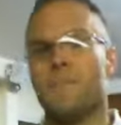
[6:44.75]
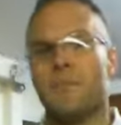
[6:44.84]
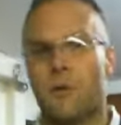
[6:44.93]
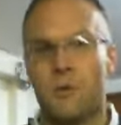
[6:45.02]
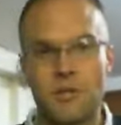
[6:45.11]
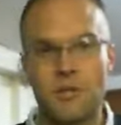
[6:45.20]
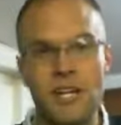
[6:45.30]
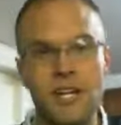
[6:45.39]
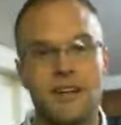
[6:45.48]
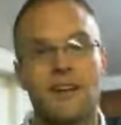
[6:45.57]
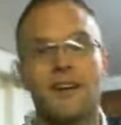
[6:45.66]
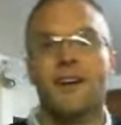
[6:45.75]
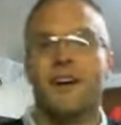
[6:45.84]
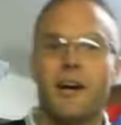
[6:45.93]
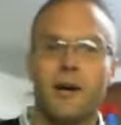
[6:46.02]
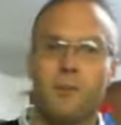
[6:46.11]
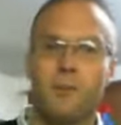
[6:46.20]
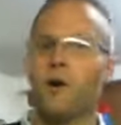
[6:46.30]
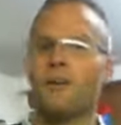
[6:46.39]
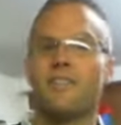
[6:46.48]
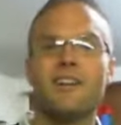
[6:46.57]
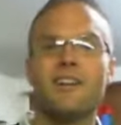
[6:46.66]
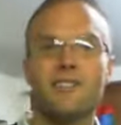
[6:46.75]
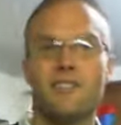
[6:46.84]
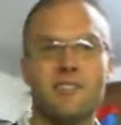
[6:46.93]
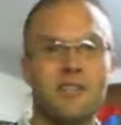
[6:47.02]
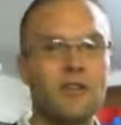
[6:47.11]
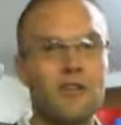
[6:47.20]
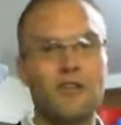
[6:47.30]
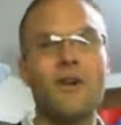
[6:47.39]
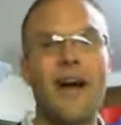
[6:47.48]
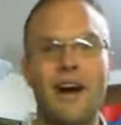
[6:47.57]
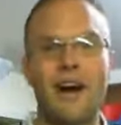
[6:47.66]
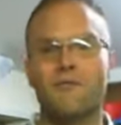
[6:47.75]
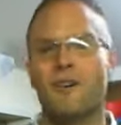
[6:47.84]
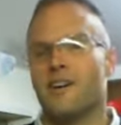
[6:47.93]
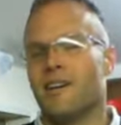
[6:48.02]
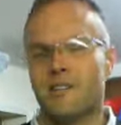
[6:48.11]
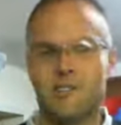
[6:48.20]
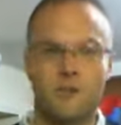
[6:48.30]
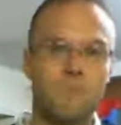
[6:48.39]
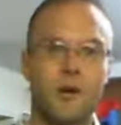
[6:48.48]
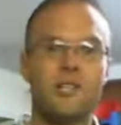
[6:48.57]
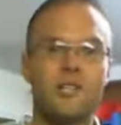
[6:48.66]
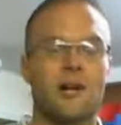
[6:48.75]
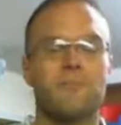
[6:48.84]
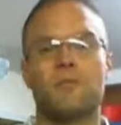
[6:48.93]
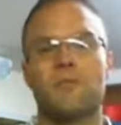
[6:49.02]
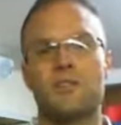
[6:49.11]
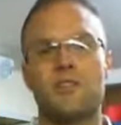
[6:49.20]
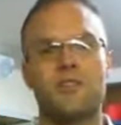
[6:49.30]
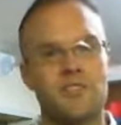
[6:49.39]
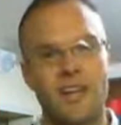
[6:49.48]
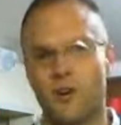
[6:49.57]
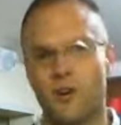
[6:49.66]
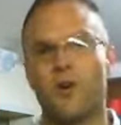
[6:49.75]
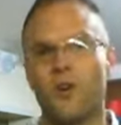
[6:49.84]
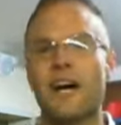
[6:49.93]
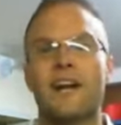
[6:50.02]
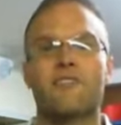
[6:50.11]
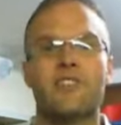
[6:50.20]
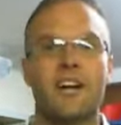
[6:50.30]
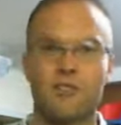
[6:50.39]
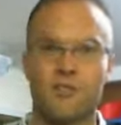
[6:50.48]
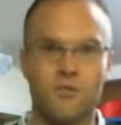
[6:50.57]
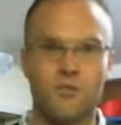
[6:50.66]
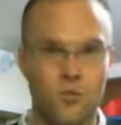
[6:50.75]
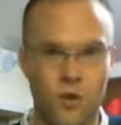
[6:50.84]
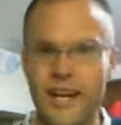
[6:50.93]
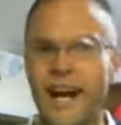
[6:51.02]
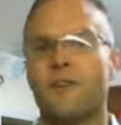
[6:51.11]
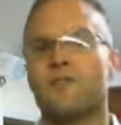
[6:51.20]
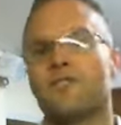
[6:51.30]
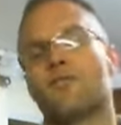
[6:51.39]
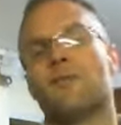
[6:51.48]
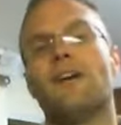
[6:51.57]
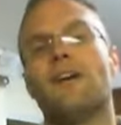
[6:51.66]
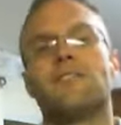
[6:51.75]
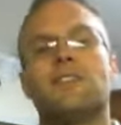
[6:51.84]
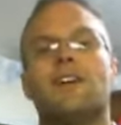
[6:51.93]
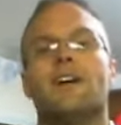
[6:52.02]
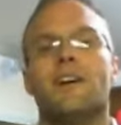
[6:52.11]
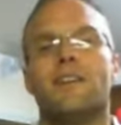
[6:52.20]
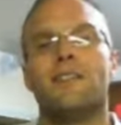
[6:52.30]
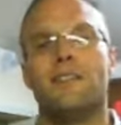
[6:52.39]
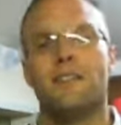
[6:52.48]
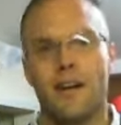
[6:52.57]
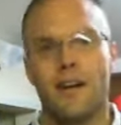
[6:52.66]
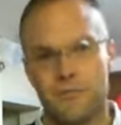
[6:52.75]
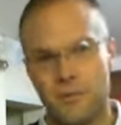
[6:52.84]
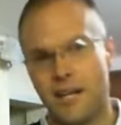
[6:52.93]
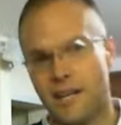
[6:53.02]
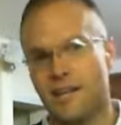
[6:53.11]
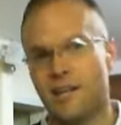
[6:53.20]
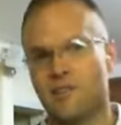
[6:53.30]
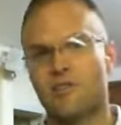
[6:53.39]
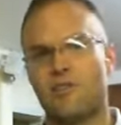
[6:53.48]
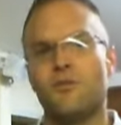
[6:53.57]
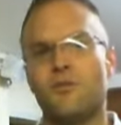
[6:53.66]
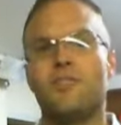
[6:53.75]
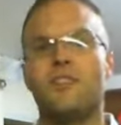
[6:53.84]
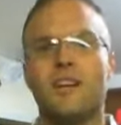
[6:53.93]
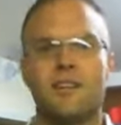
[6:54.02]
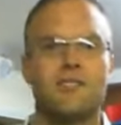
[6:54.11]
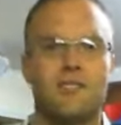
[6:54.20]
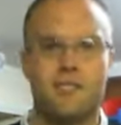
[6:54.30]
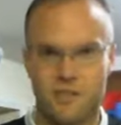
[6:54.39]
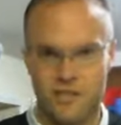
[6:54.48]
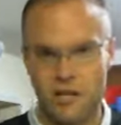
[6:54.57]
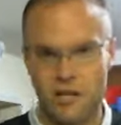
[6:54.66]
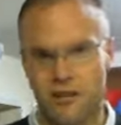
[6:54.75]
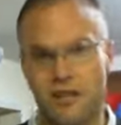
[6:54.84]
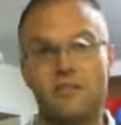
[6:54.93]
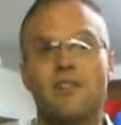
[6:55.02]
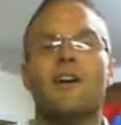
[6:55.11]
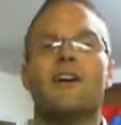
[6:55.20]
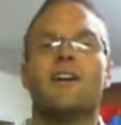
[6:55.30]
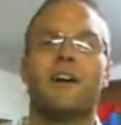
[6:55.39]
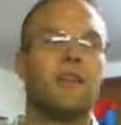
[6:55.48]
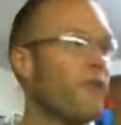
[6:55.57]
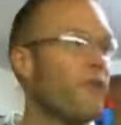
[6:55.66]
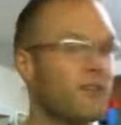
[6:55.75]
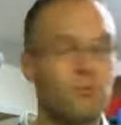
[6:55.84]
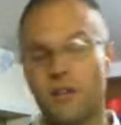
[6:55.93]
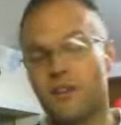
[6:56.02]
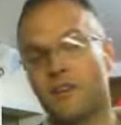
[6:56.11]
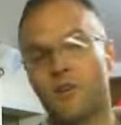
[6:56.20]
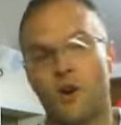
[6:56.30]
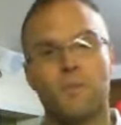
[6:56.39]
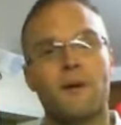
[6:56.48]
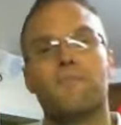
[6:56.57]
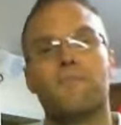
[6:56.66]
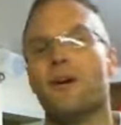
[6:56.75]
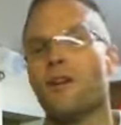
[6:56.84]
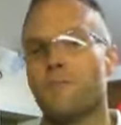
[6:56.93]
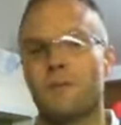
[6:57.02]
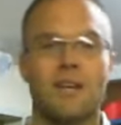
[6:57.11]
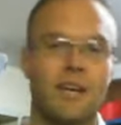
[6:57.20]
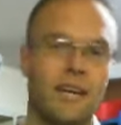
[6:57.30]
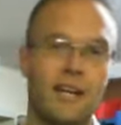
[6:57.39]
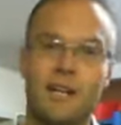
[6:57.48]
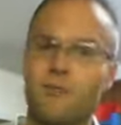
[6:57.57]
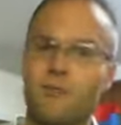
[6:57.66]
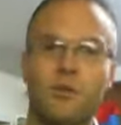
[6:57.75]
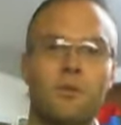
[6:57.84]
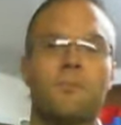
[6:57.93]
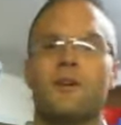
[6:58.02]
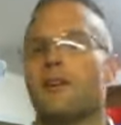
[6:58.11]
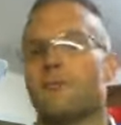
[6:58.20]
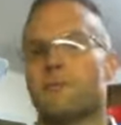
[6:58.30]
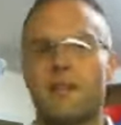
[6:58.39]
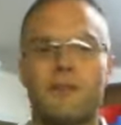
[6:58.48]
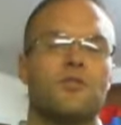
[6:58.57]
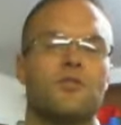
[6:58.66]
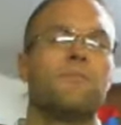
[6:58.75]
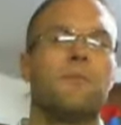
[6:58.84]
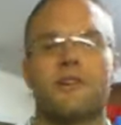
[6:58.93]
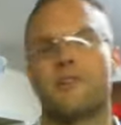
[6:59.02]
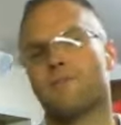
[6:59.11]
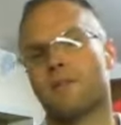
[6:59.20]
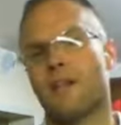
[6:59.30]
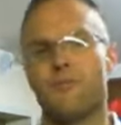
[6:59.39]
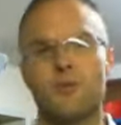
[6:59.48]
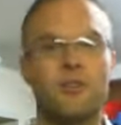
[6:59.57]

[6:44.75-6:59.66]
routine. A pro with this is that you do have some push-ups, which there's not a whole lot of chest workouts throughout the P90X2 disc series. The fact we incorporate pull-ups again. I love doing pull-ups, I love doing push-ups, I love doing